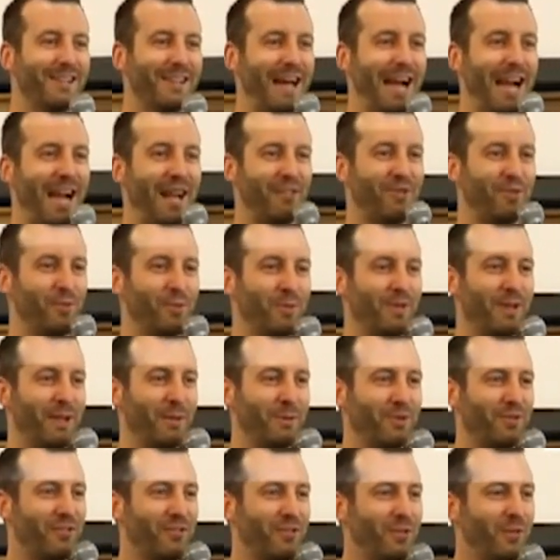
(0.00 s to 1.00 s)
class when they
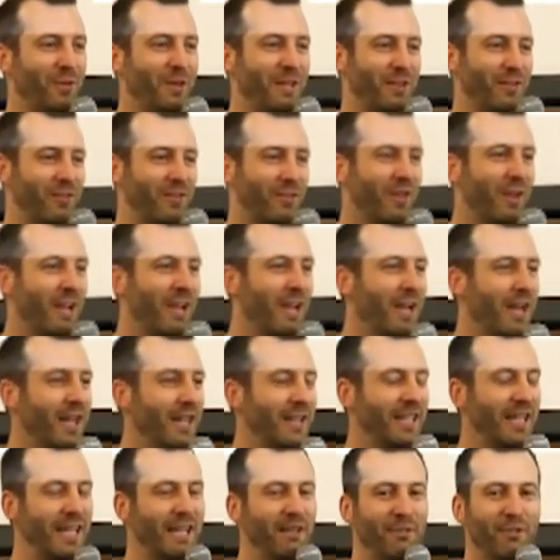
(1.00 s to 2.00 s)
were students,
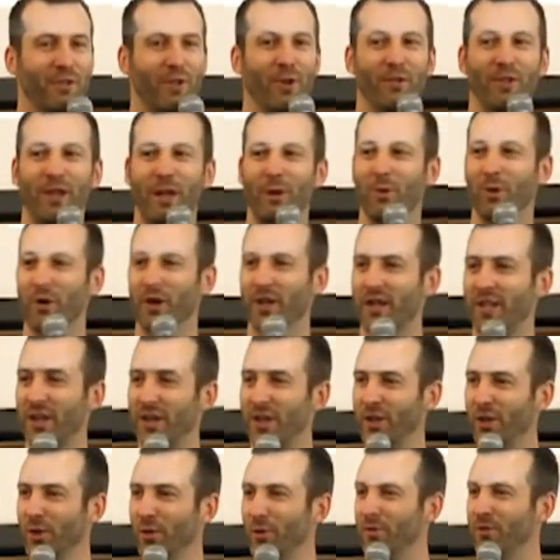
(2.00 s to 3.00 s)
even though they were
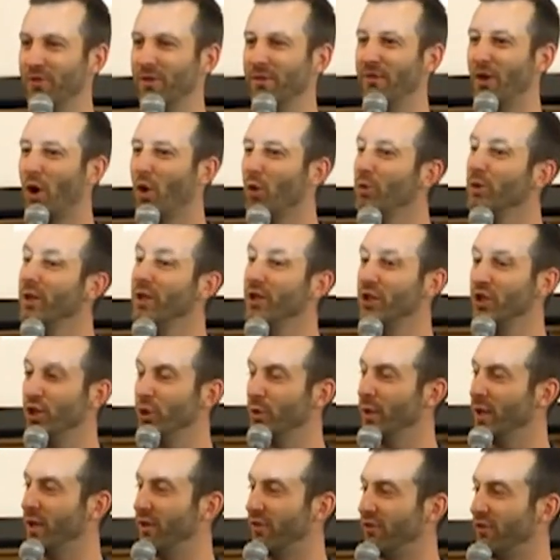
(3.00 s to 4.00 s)
accused of only
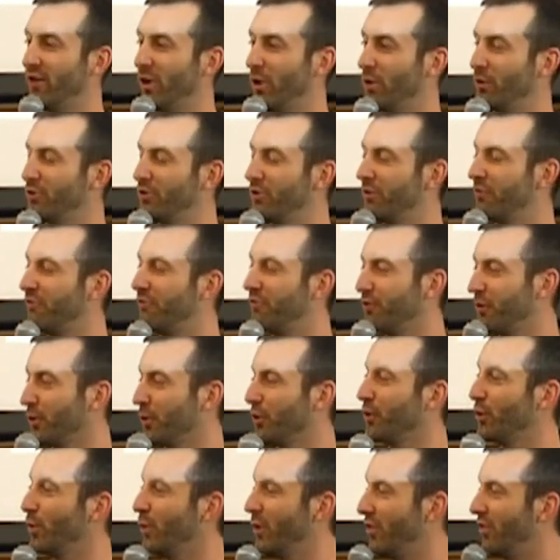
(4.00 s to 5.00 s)
doing so to
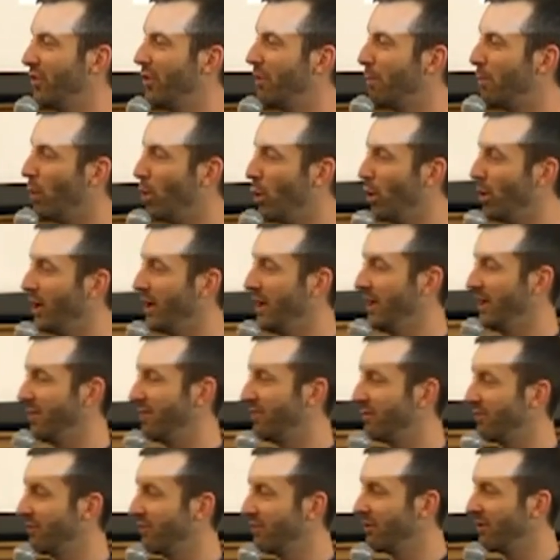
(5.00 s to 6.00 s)
flirt with the
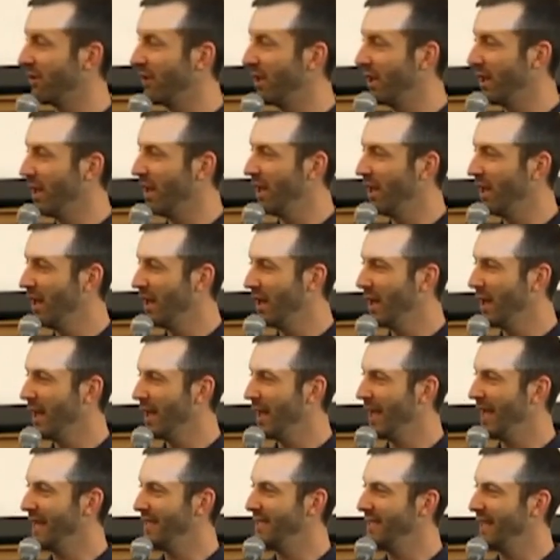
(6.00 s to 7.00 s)
boys.
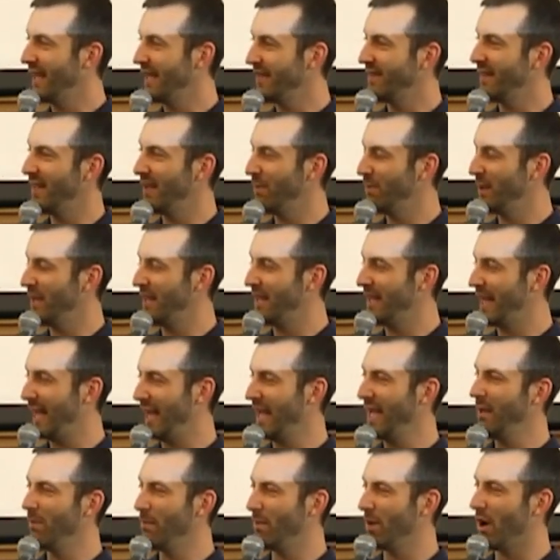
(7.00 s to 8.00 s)
And yet they
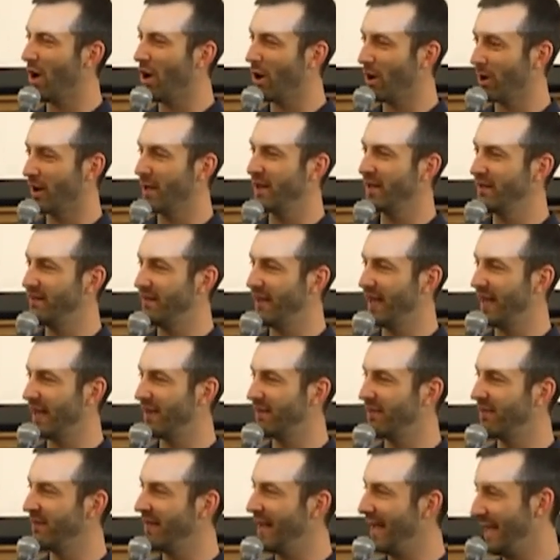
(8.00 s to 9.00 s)
became
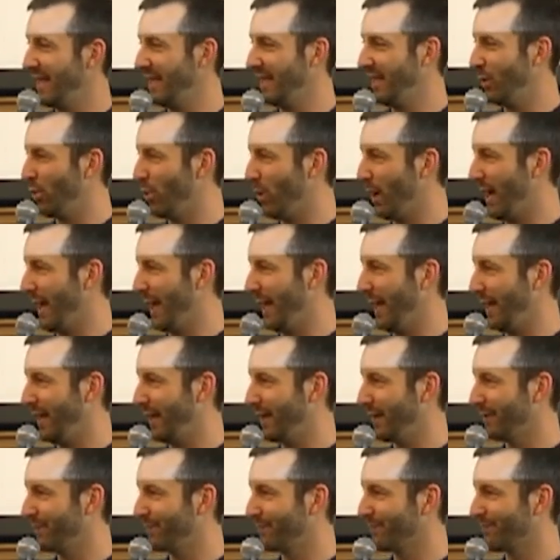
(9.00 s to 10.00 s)
architects
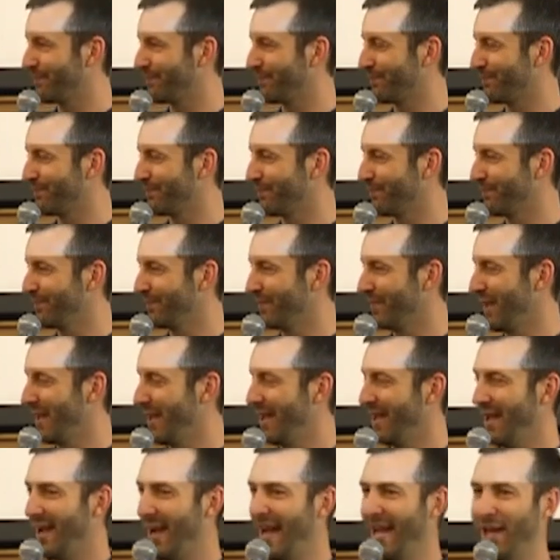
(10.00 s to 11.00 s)
anyway.
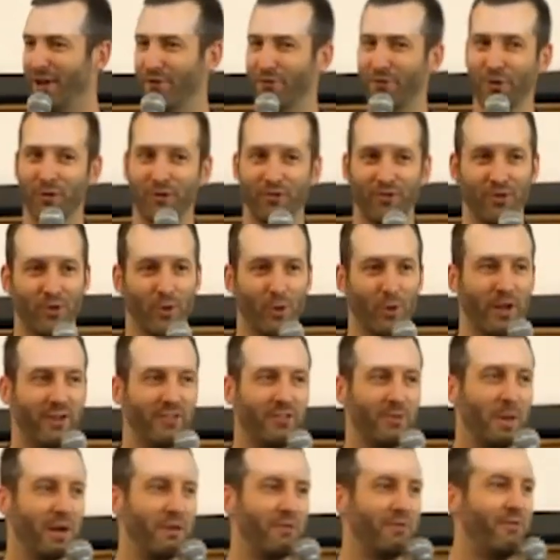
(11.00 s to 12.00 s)
I have heard
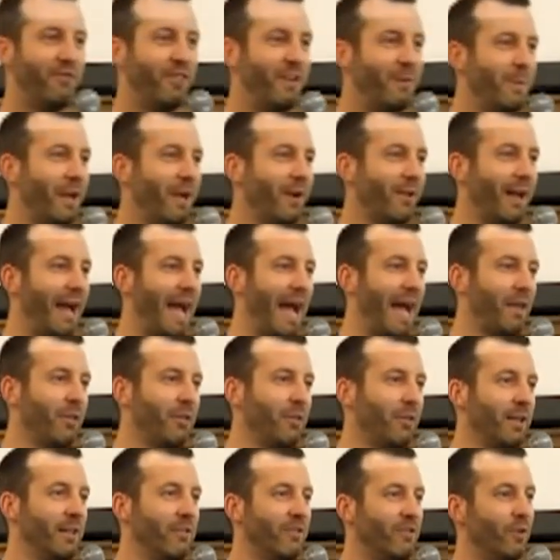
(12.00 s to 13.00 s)
stories about female
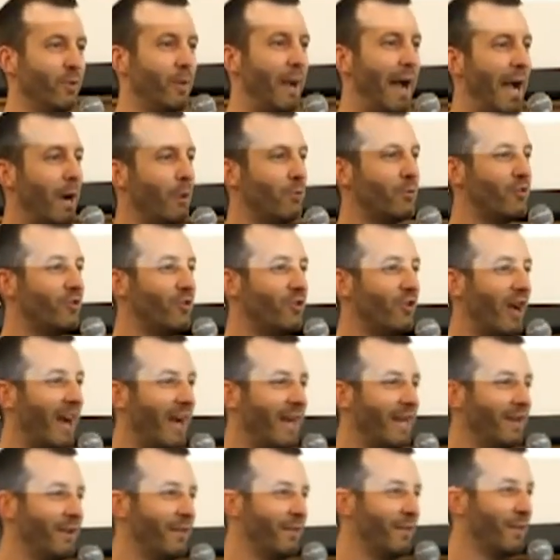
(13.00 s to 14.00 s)
athletes who
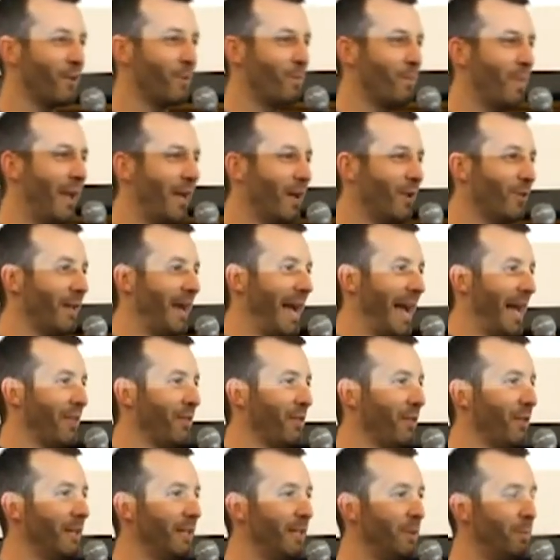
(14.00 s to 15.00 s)
outshined their male
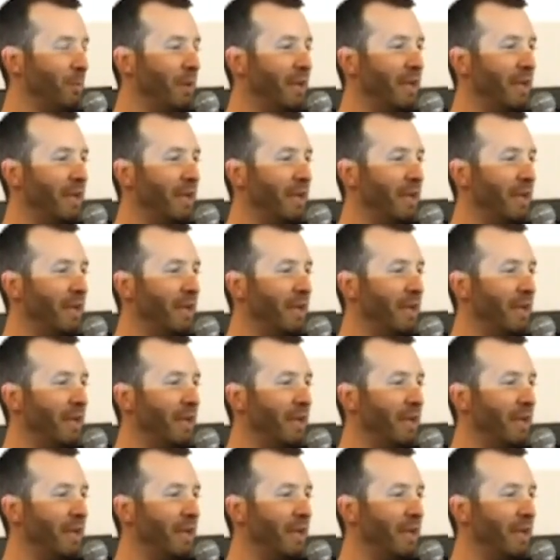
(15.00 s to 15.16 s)
athlete